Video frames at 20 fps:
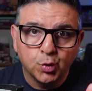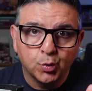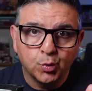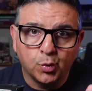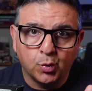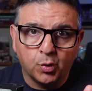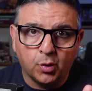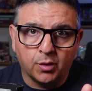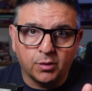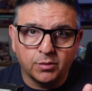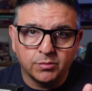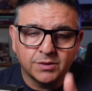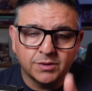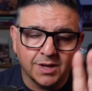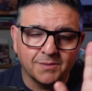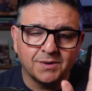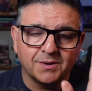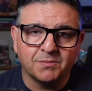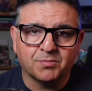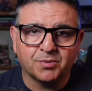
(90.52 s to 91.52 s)
rule. Okay,
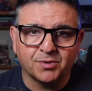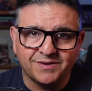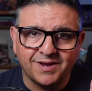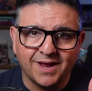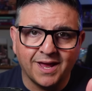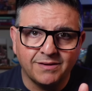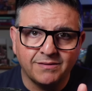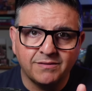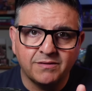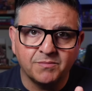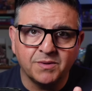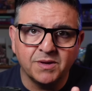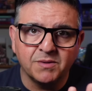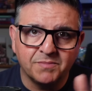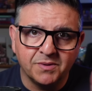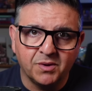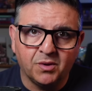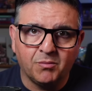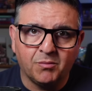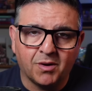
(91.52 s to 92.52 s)
I'm going to pretend to be
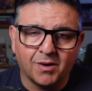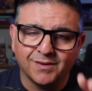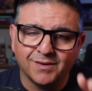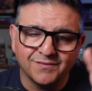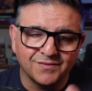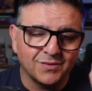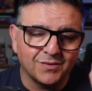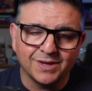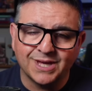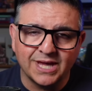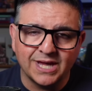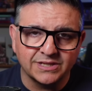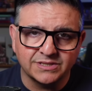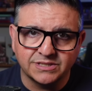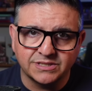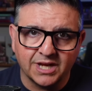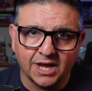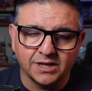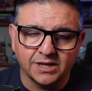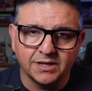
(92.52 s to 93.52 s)
Bill Maher, even though I can't
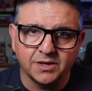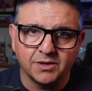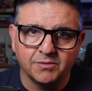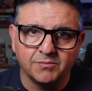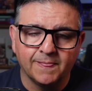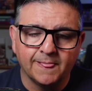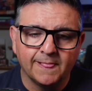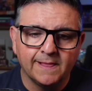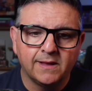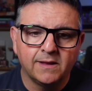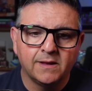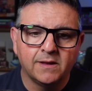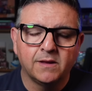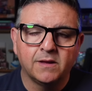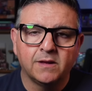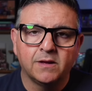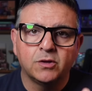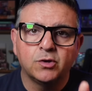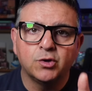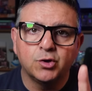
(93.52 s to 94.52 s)
stand him.
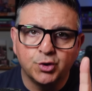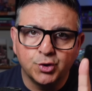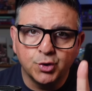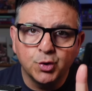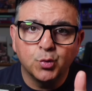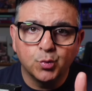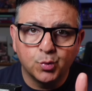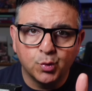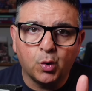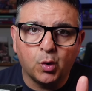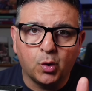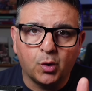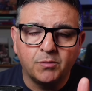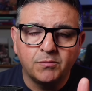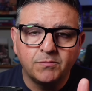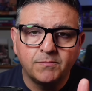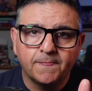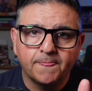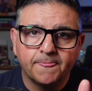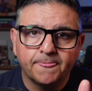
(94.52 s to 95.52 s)
New rule.
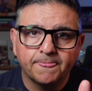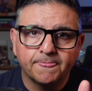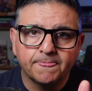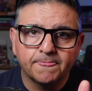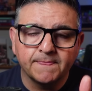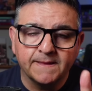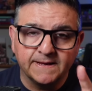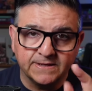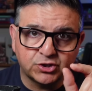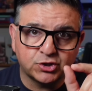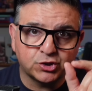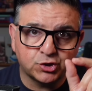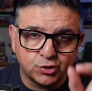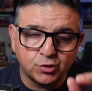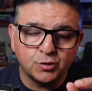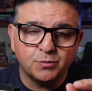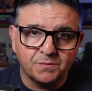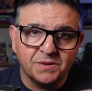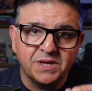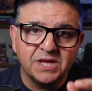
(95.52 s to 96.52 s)
This
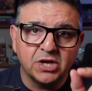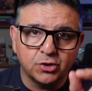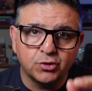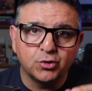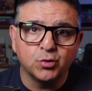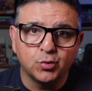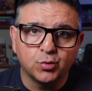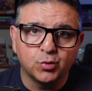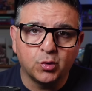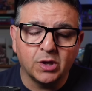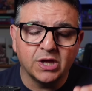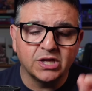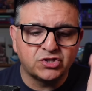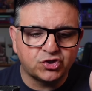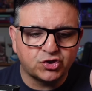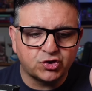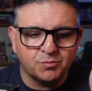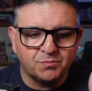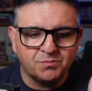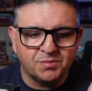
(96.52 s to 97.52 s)
should be a new rule. It
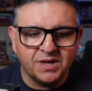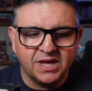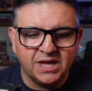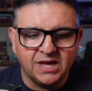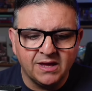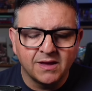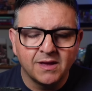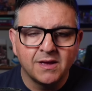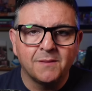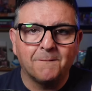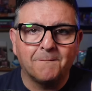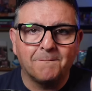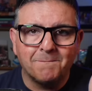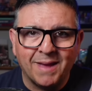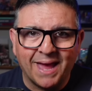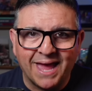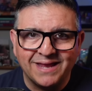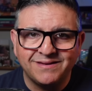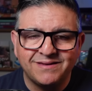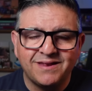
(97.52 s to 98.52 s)
should be
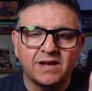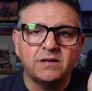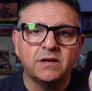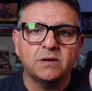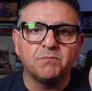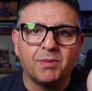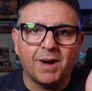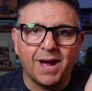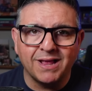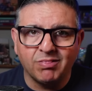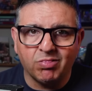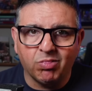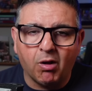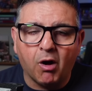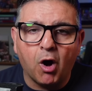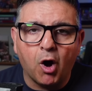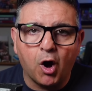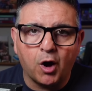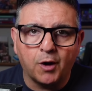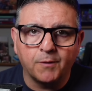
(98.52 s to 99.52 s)
mandated by
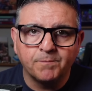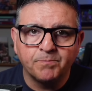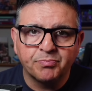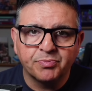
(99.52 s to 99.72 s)
law.